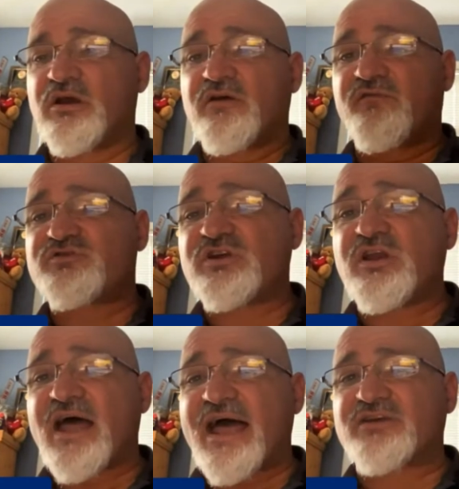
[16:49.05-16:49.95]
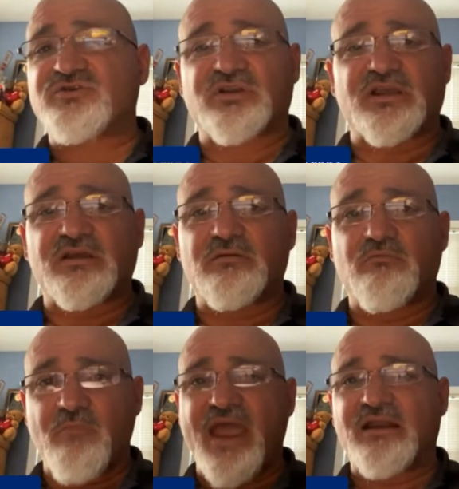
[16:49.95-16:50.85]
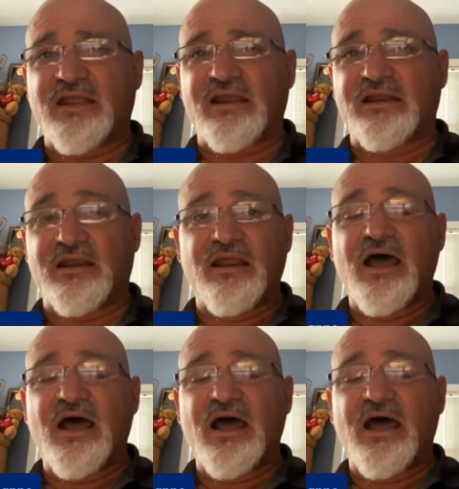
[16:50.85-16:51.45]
Virginia actually mandated,